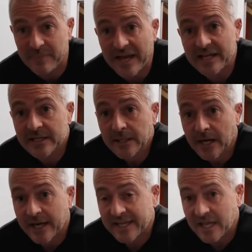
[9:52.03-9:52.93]
back,
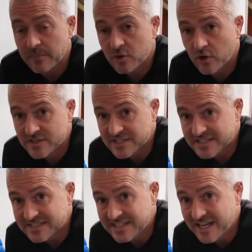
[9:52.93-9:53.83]
I came across
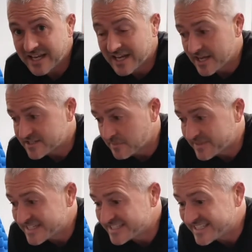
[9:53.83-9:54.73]
this some
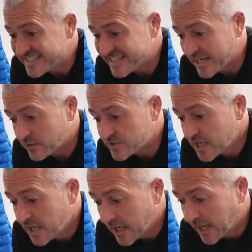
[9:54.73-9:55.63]
of these details
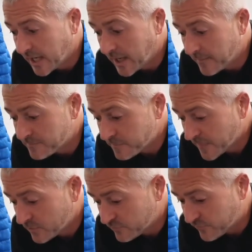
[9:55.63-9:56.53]

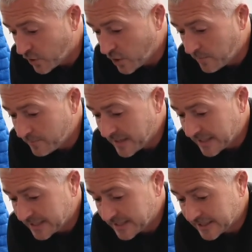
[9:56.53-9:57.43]
from
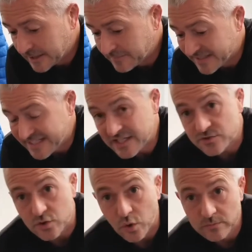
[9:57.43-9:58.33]

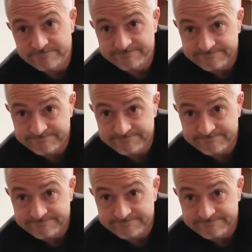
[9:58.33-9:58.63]
Eagle's Claw